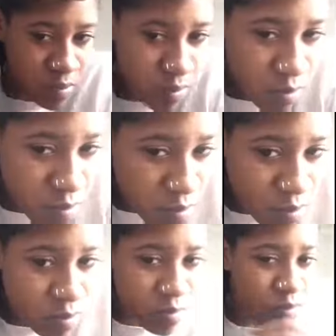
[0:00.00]
and you're
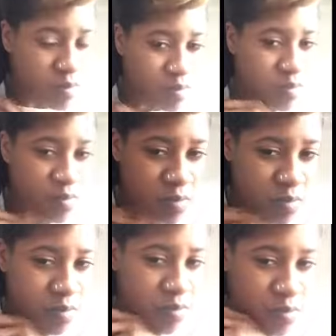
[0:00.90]
going to
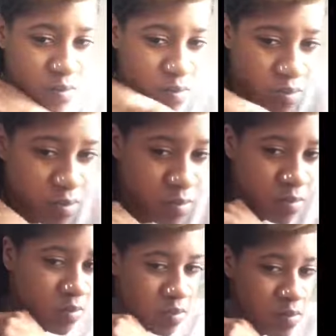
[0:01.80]
braid it
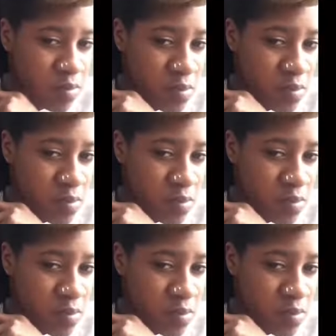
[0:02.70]
together,